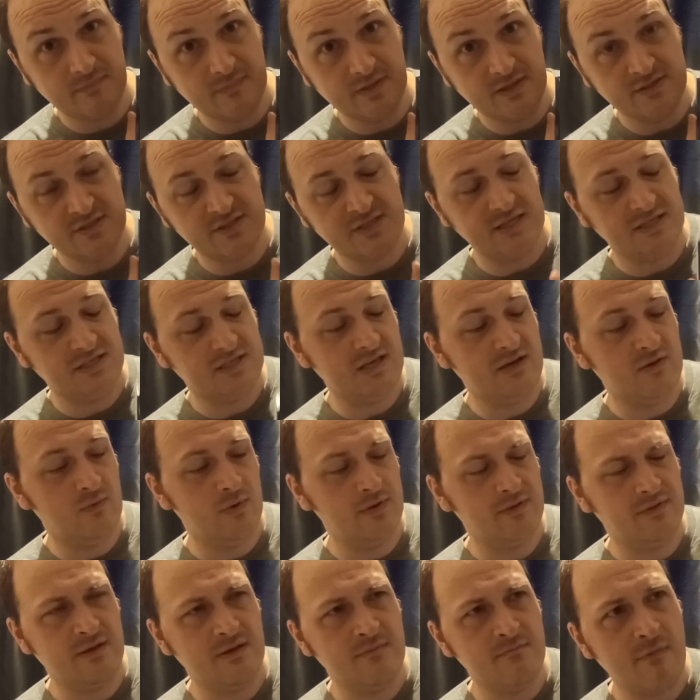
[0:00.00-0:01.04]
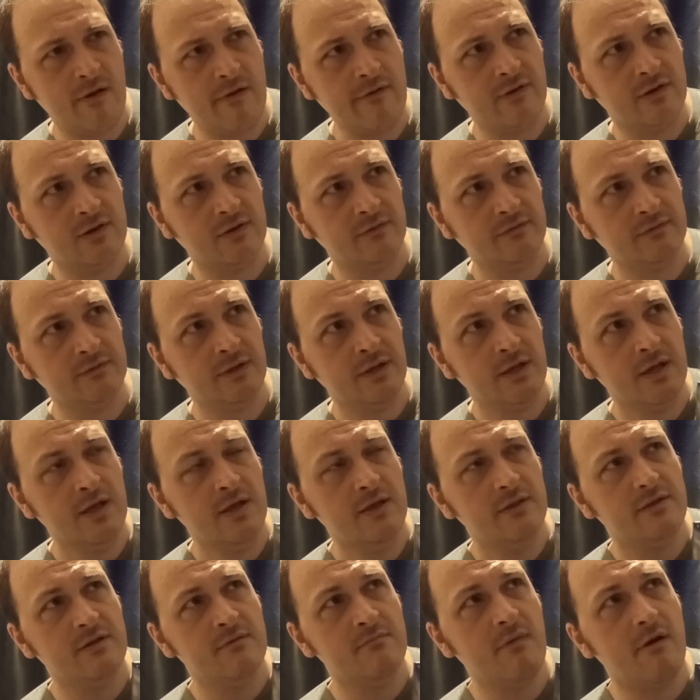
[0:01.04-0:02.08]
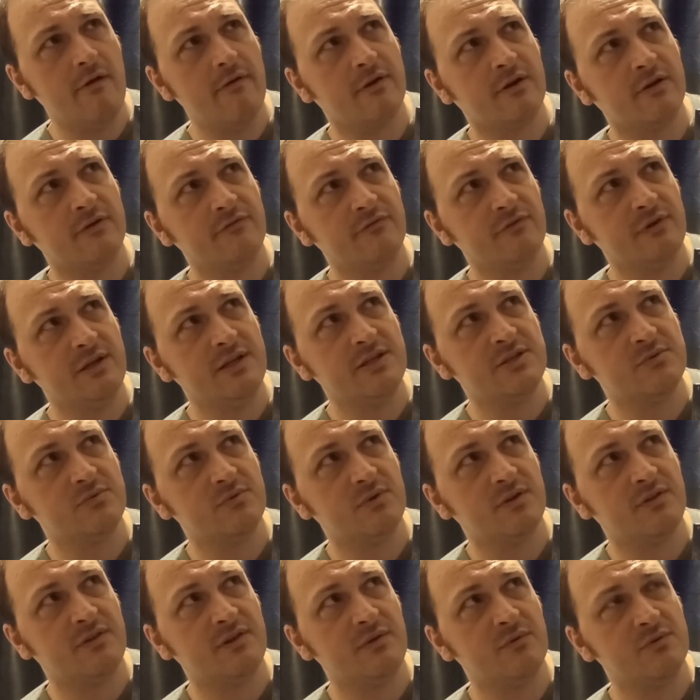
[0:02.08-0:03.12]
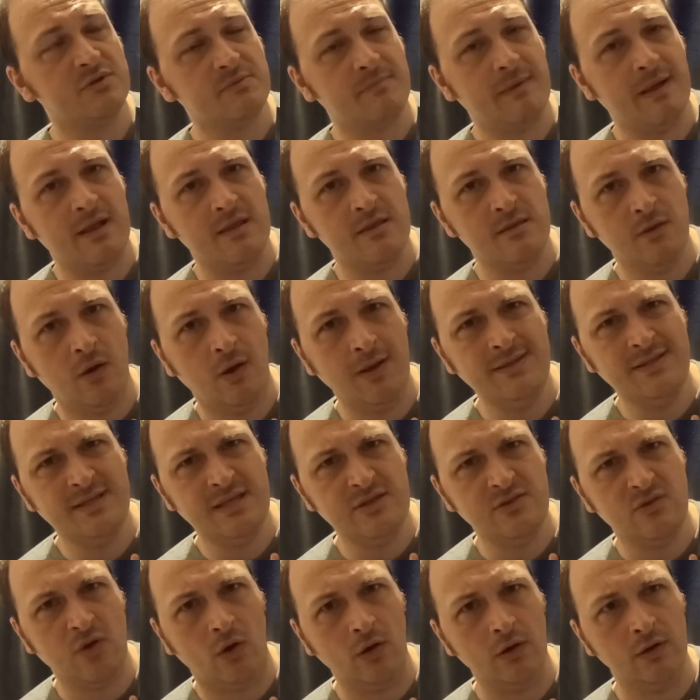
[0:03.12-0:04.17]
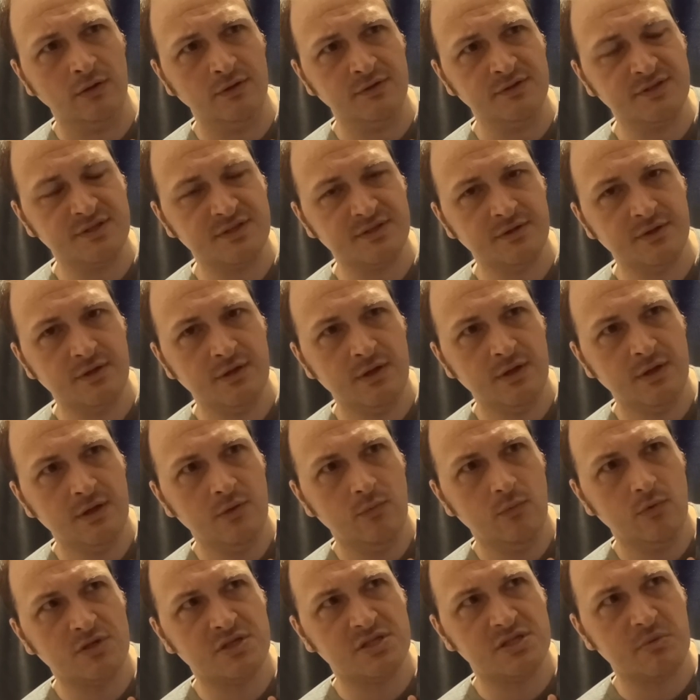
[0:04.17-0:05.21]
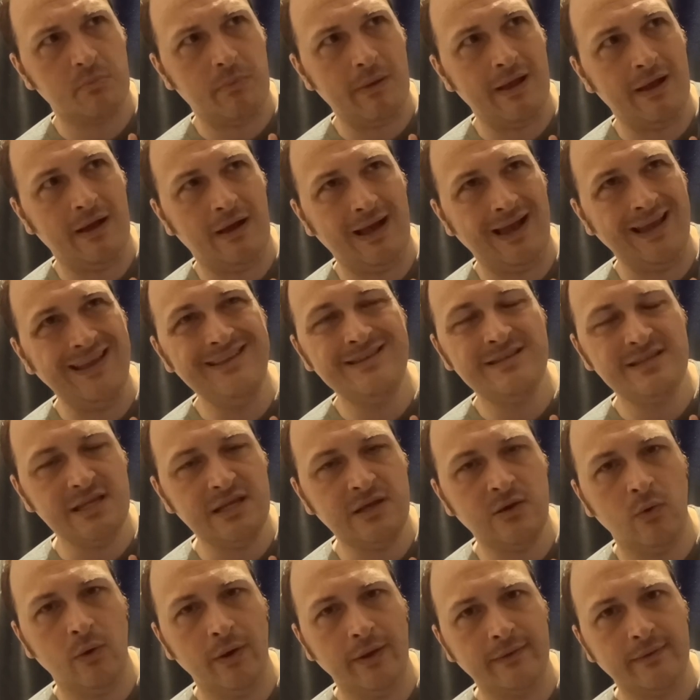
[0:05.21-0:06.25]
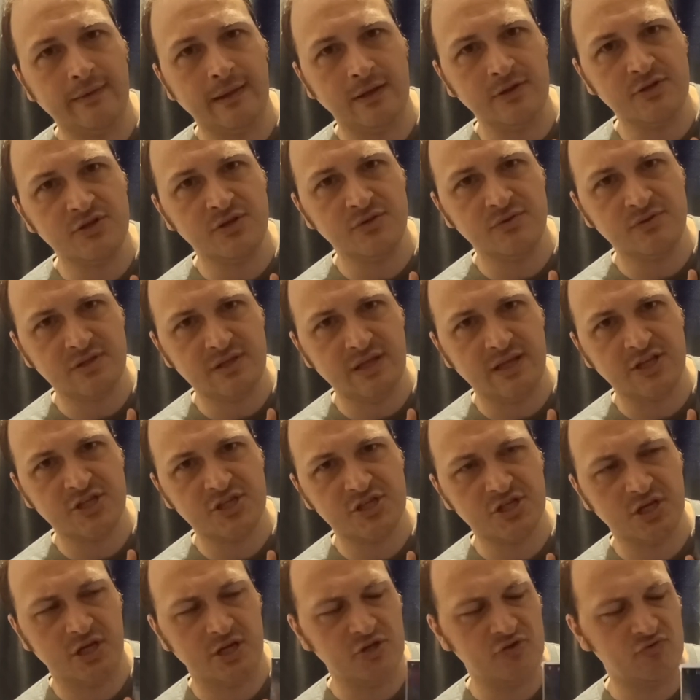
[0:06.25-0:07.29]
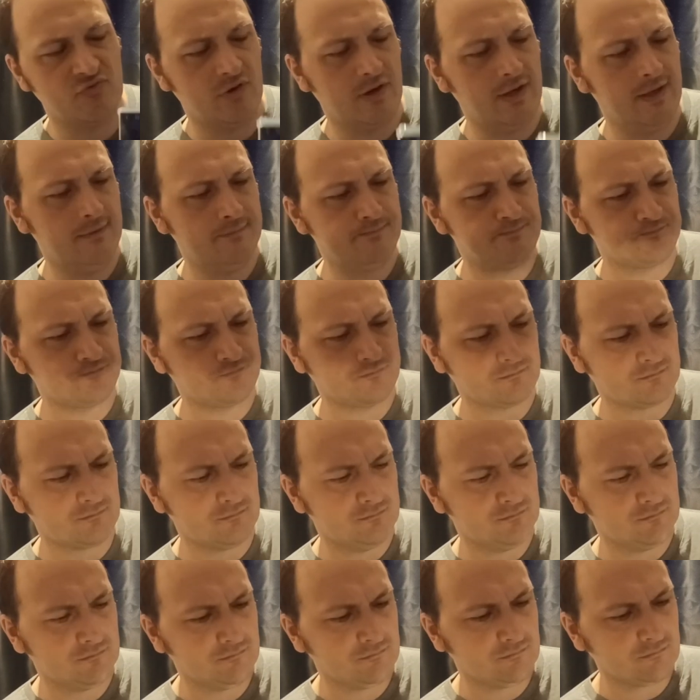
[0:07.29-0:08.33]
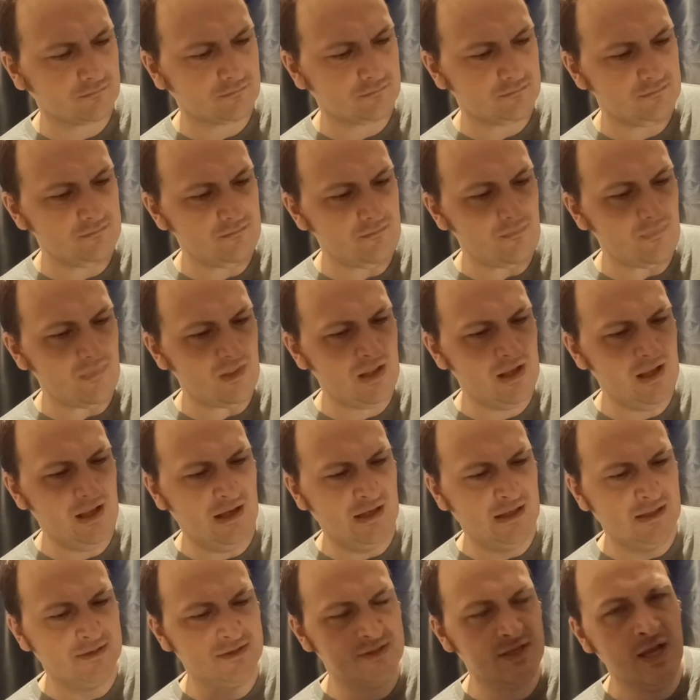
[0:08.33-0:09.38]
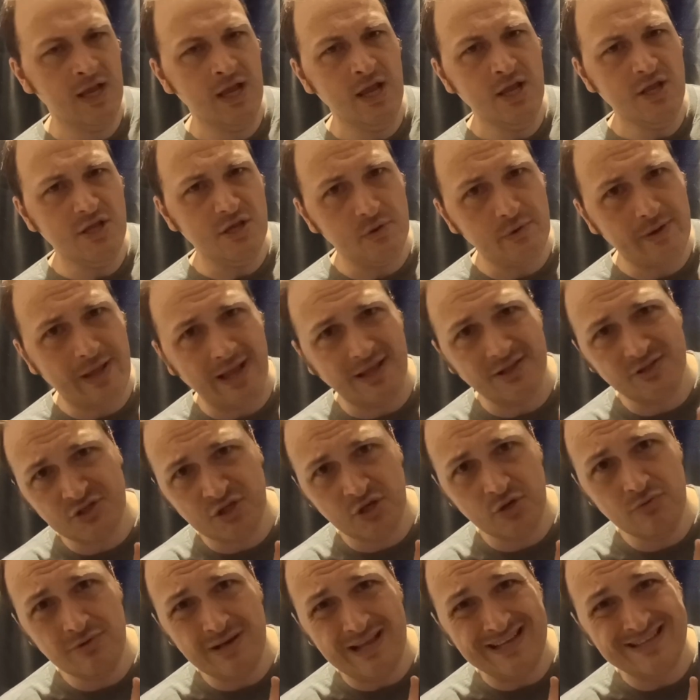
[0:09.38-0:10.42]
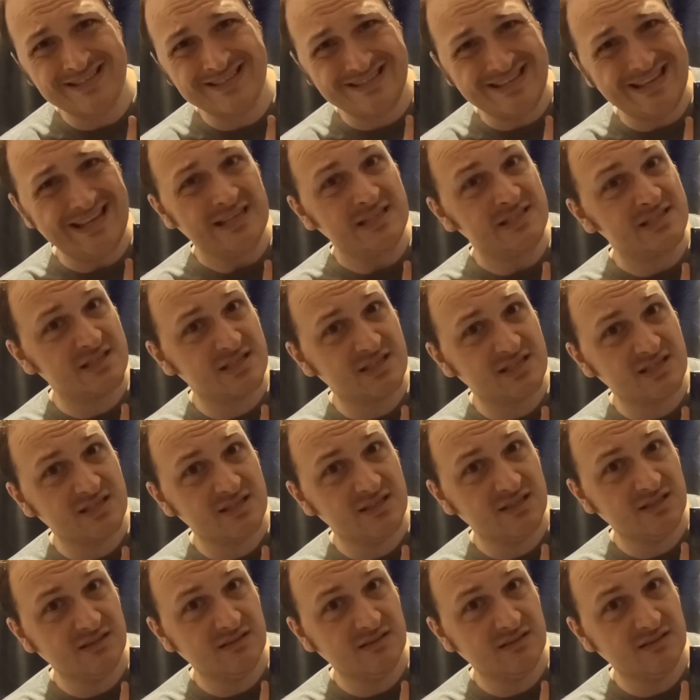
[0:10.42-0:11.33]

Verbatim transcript: sixty quid. The American the American release, I think, was about ninety dollars, which is about eighty quid now due to the exchange rate. And you get two less discs,